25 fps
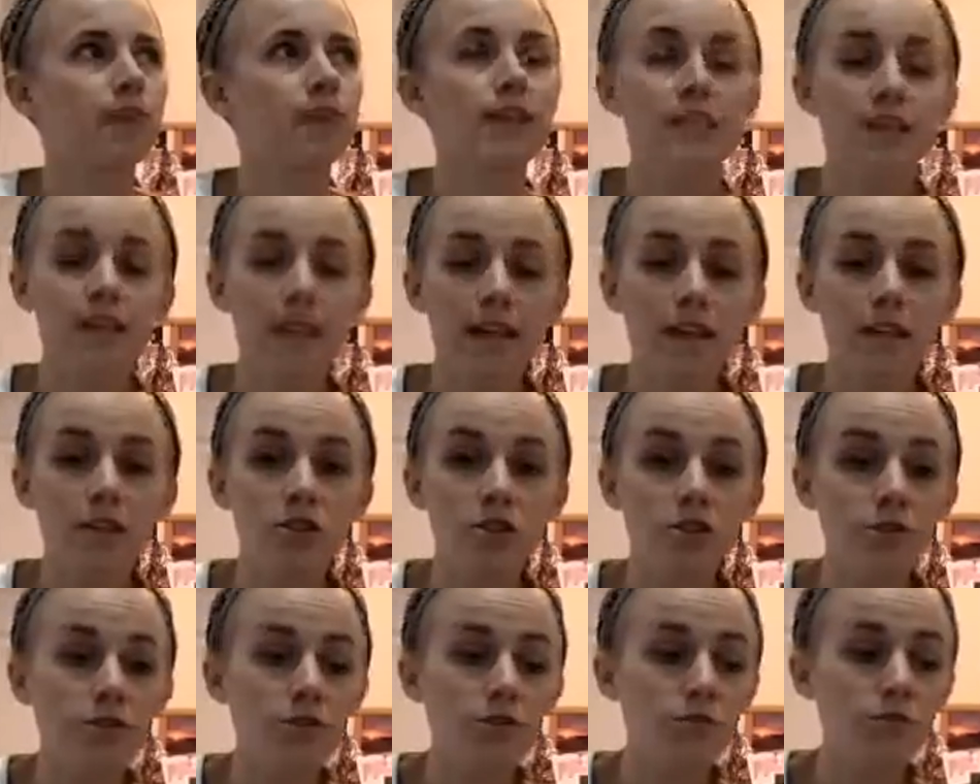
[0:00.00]

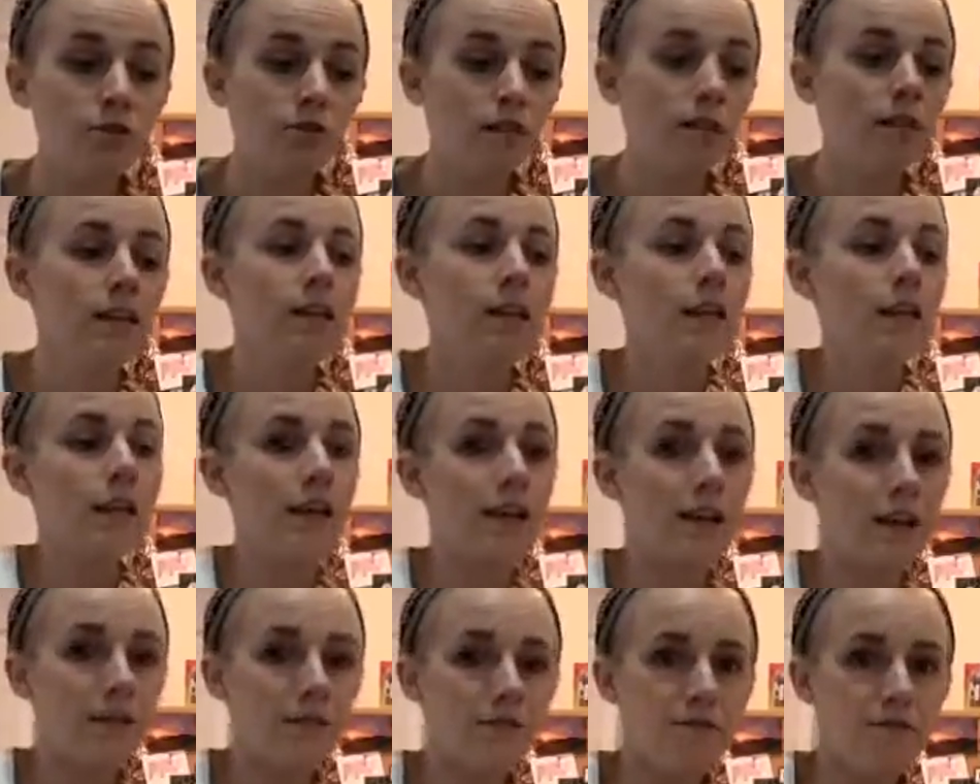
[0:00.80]
assess you on
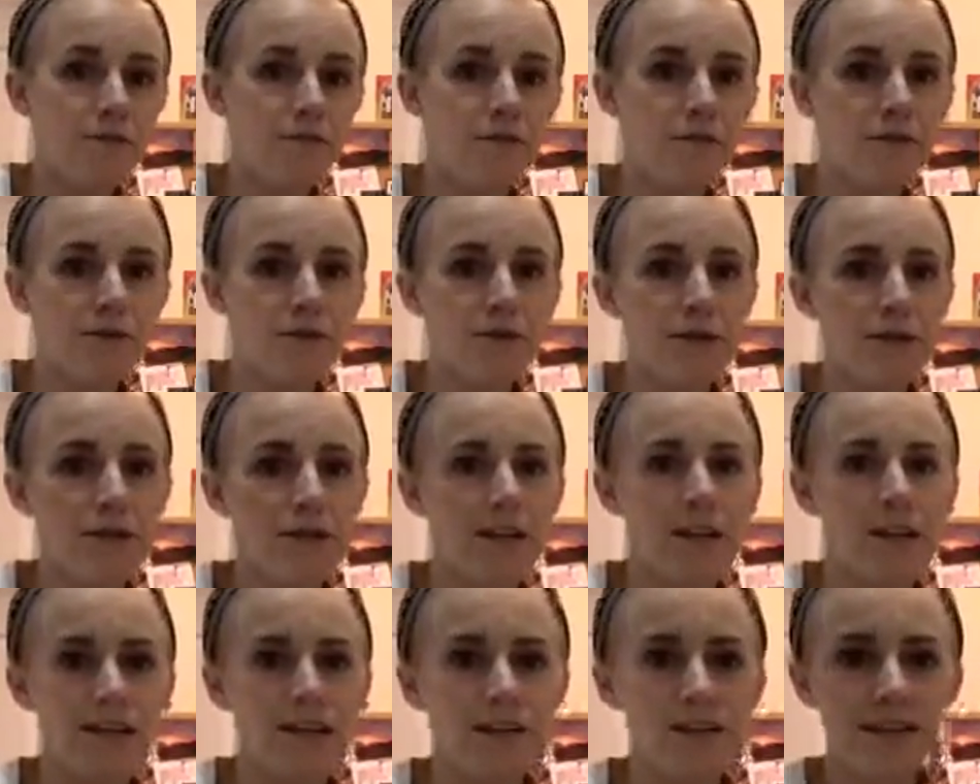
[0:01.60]
if you can put
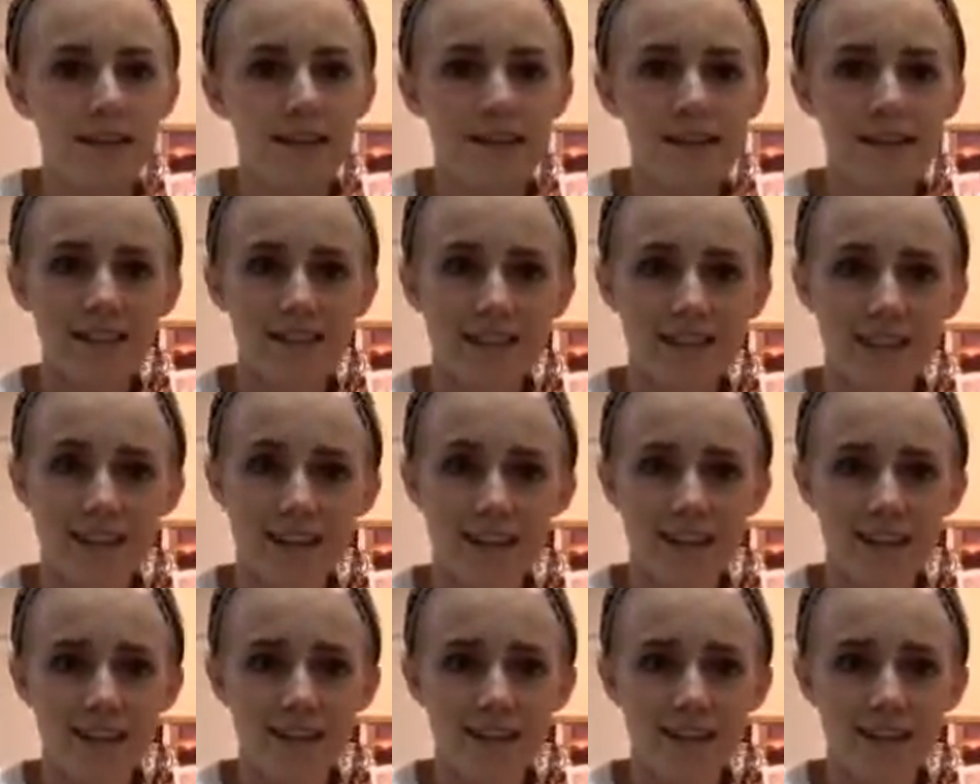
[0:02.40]
it into this thing